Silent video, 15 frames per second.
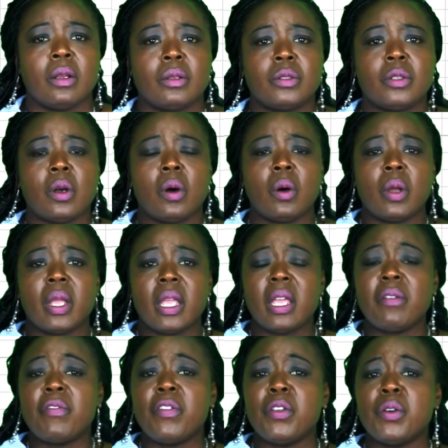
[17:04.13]
So
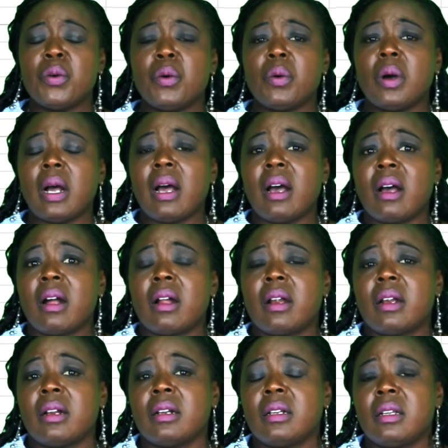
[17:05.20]
if you
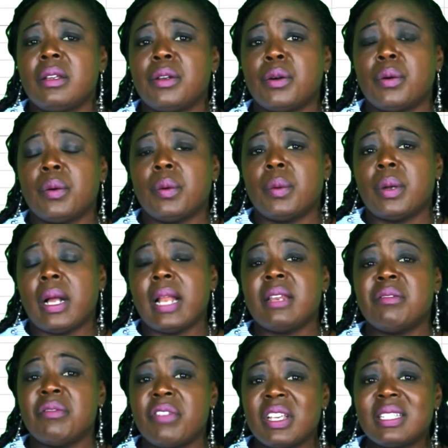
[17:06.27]
are, an
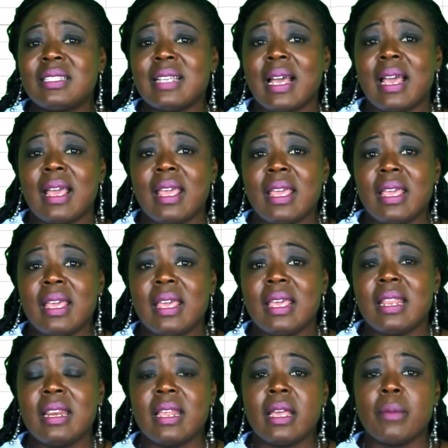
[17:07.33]
investor
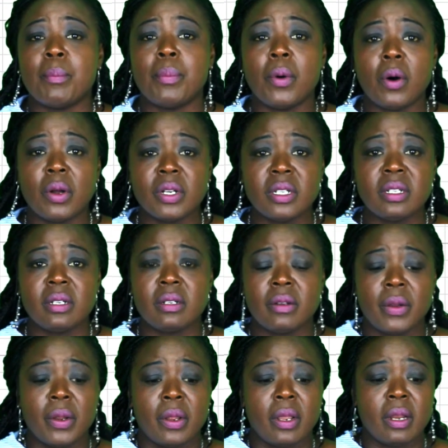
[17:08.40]
in a bond,
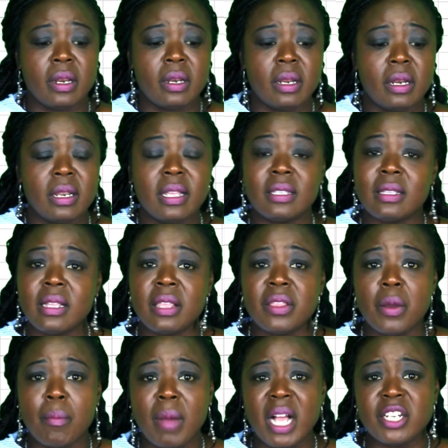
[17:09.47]
in
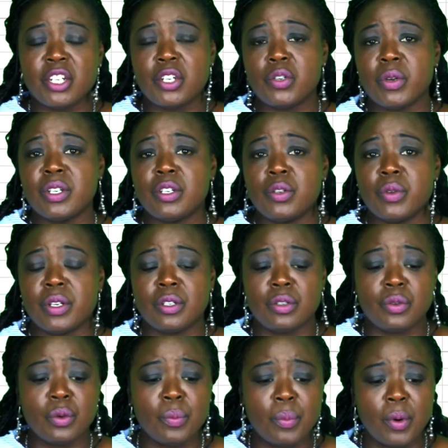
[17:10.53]
the March
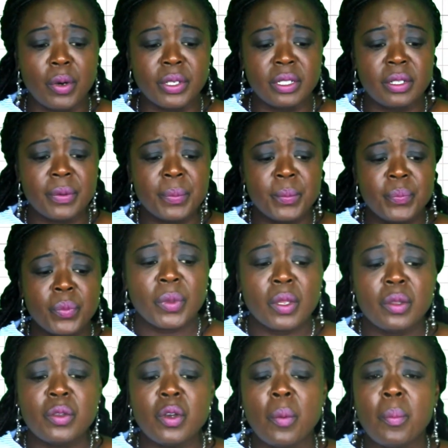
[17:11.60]
2022 bond,
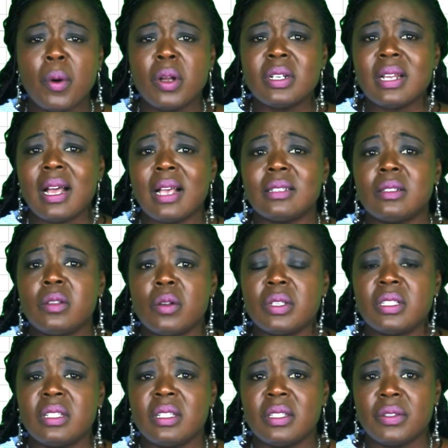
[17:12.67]
your bond has
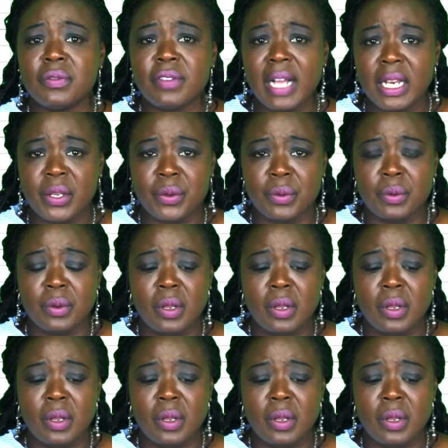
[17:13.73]
lost its value